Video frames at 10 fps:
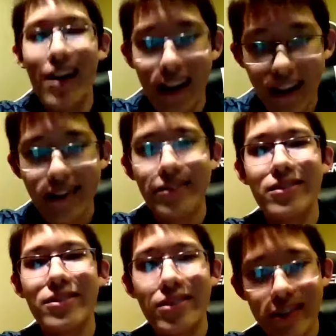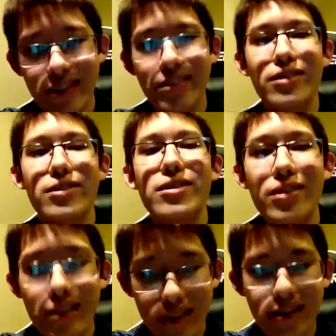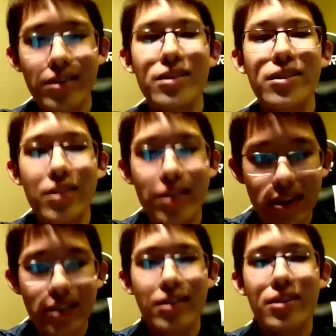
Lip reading: Anthony Davis and some of the others and go, all right,